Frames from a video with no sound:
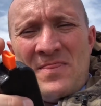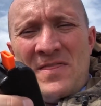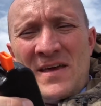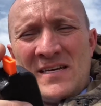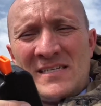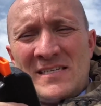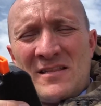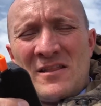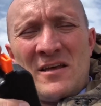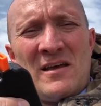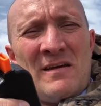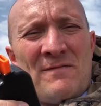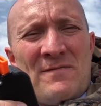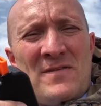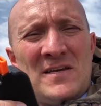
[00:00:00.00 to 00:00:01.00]

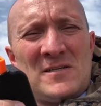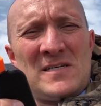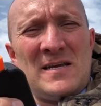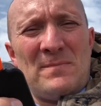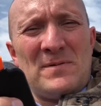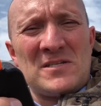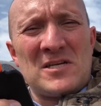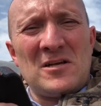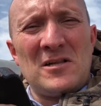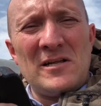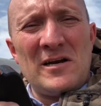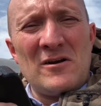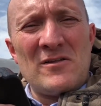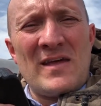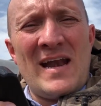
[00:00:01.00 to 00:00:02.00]
if this tip is
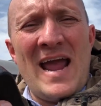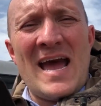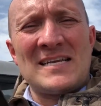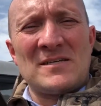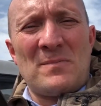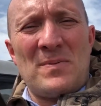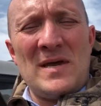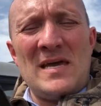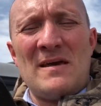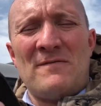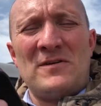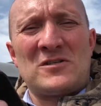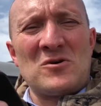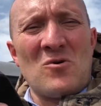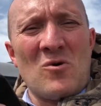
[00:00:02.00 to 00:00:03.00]
clear, then it has a P.
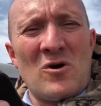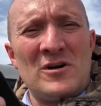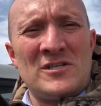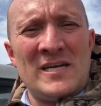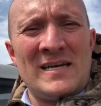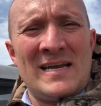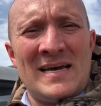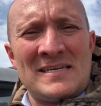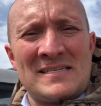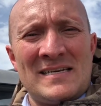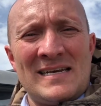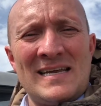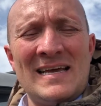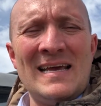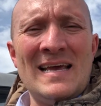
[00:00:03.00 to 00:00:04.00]
If it's orange, it
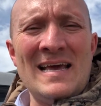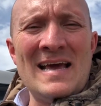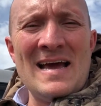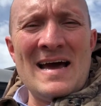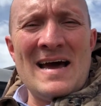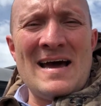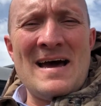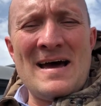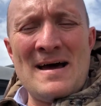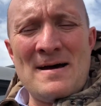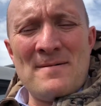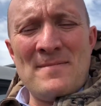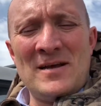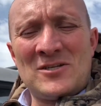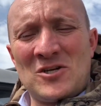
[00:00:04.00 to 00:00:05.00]
doesn't.
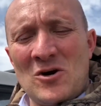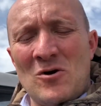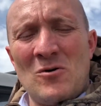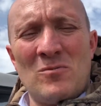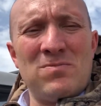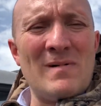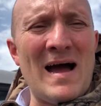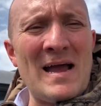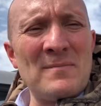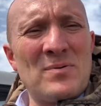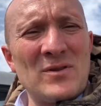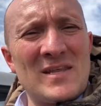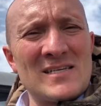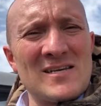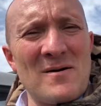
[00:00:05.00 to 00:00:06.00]
And so I can
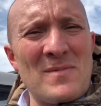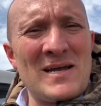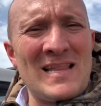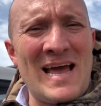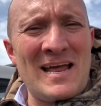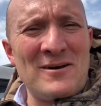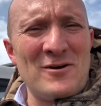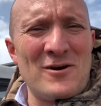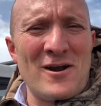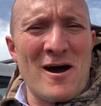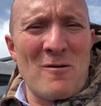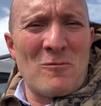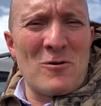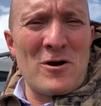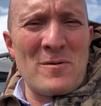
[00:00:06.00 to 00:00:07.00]
put this on my lanyard and
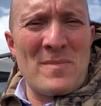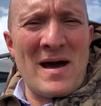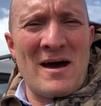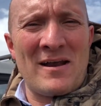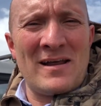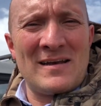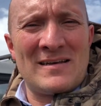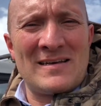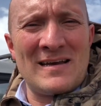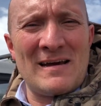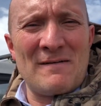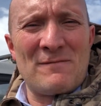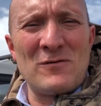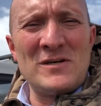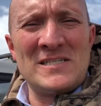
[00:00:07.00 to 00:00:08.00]
not worry about it
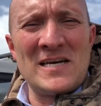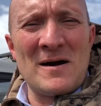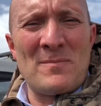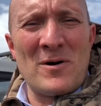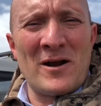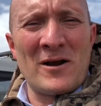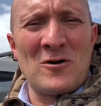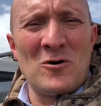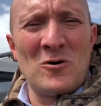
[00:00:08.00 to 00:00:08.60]
freezing up on a